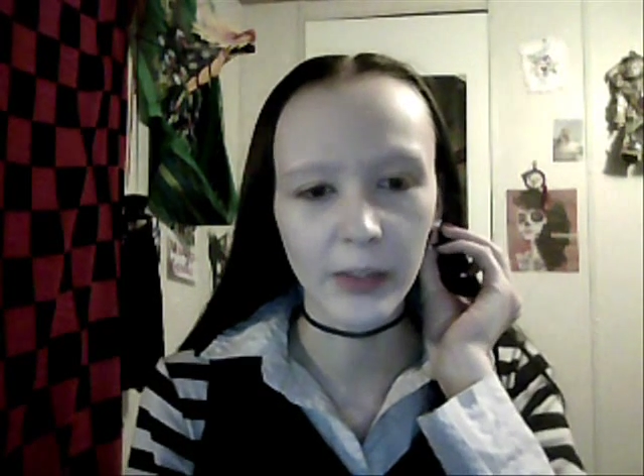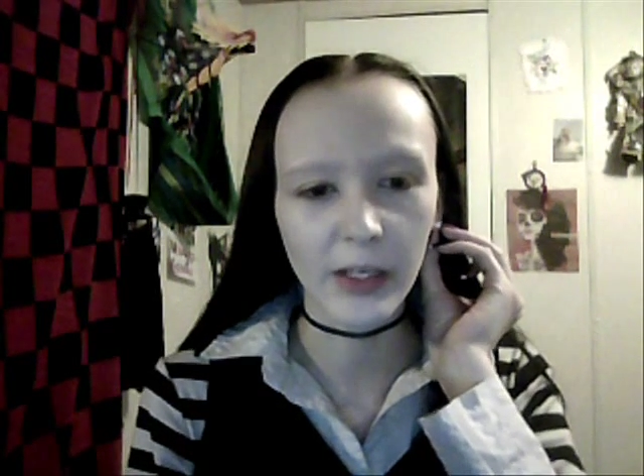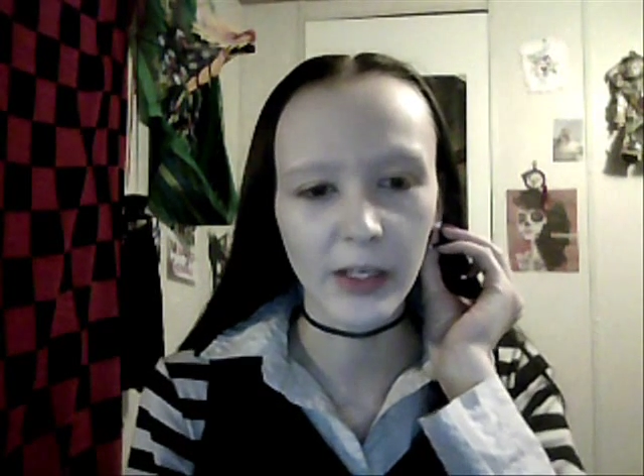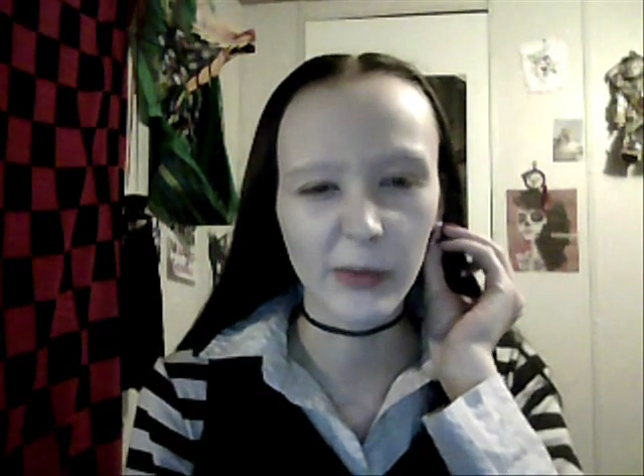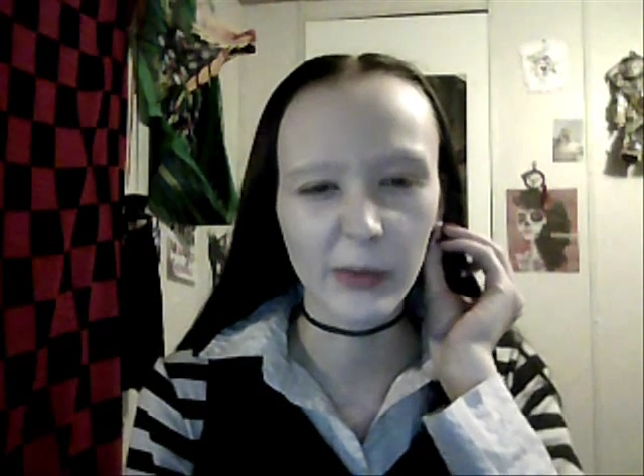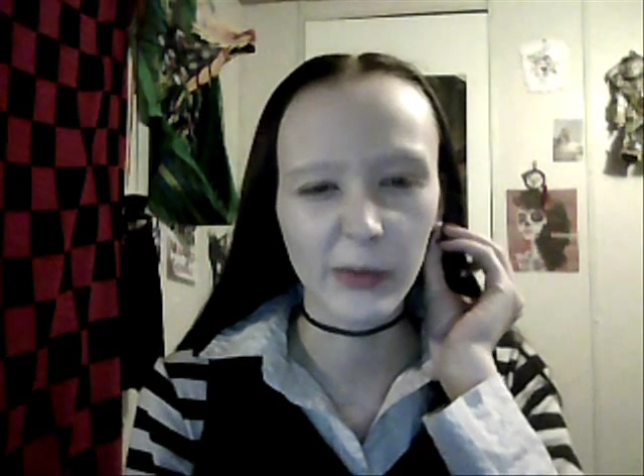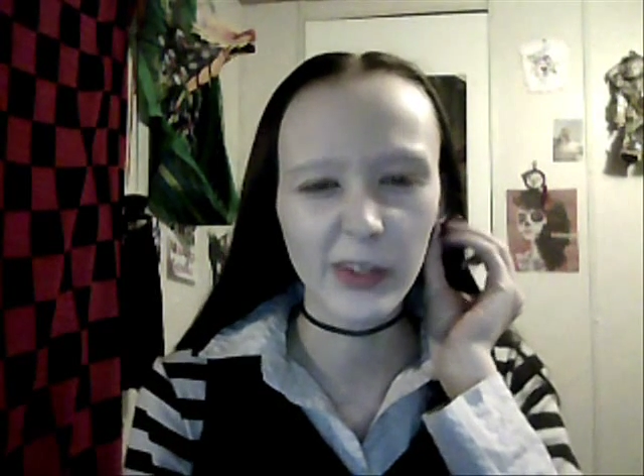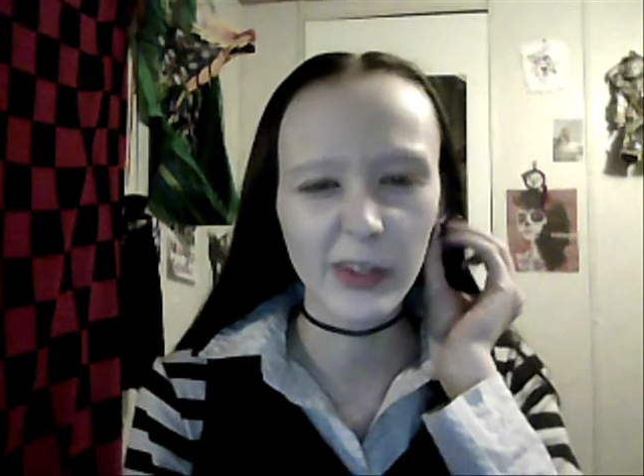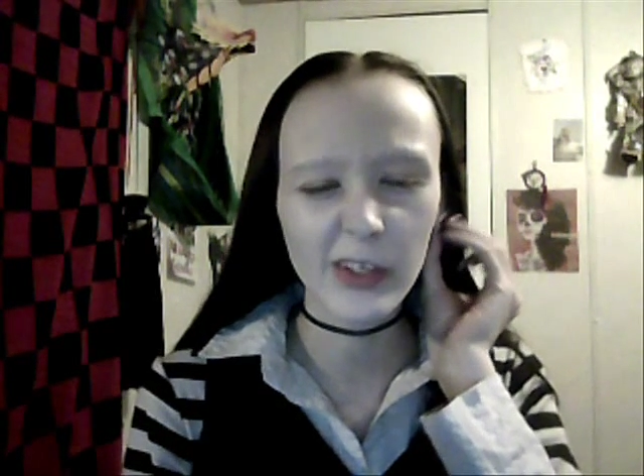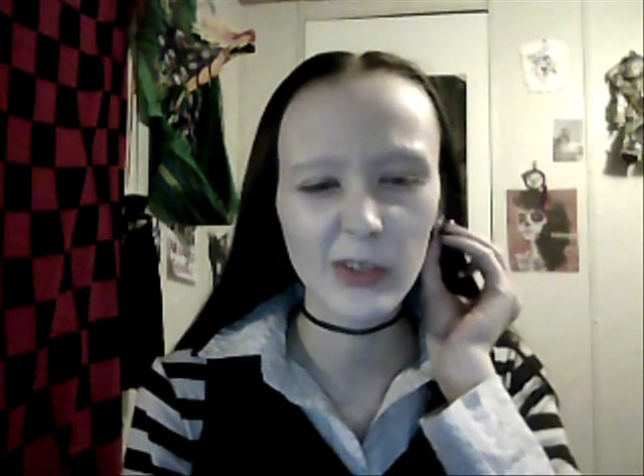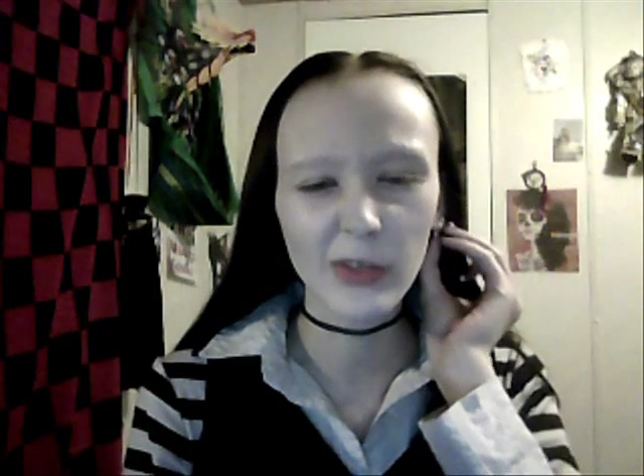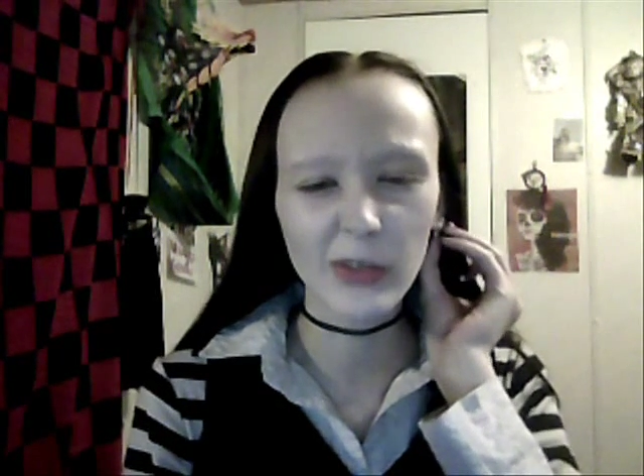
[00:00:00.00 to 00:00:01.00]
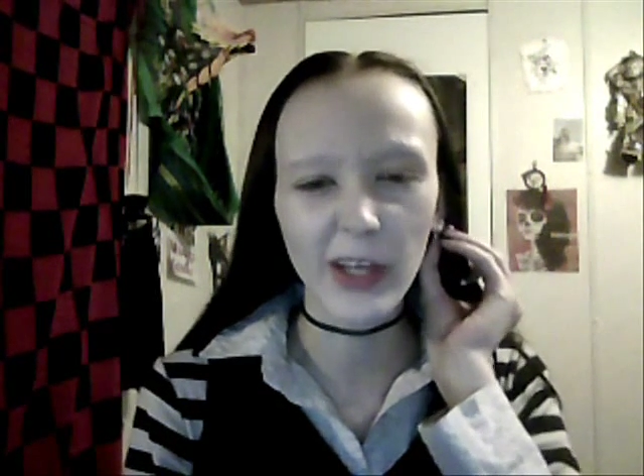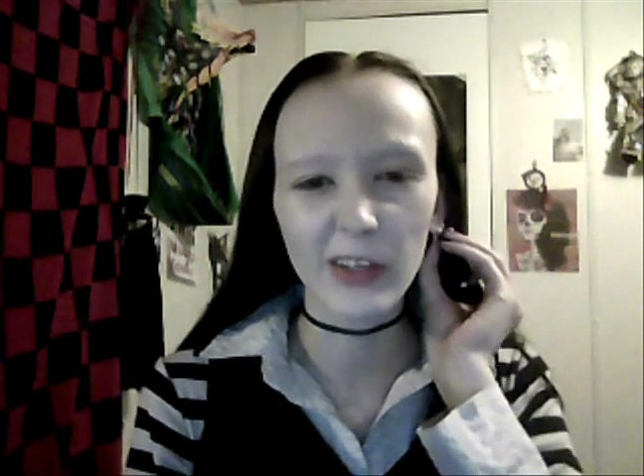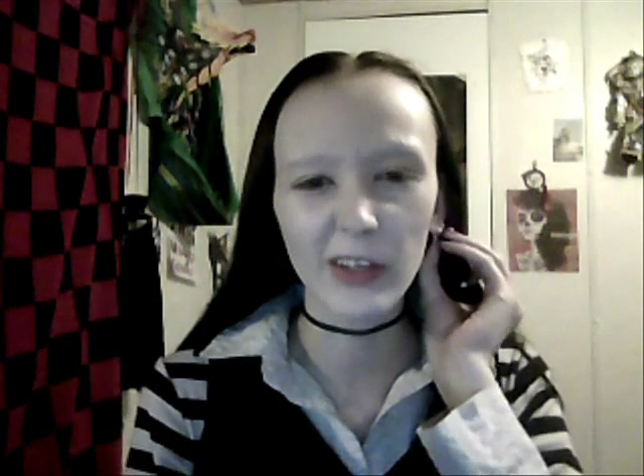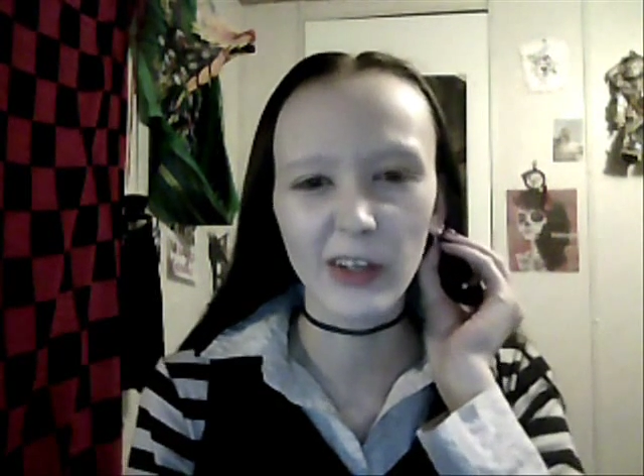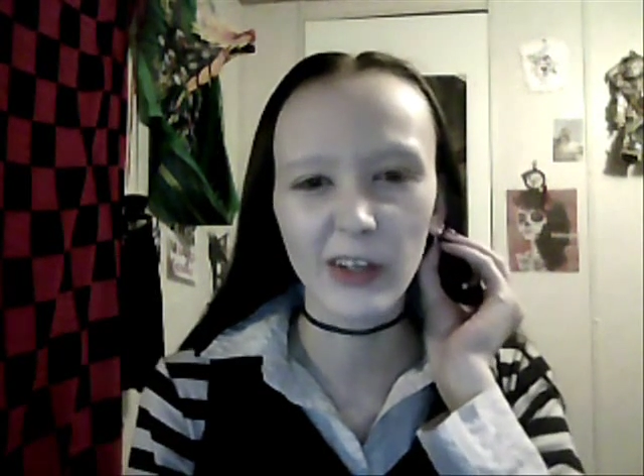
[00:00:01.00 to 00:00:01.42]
And I really didn't do like a lot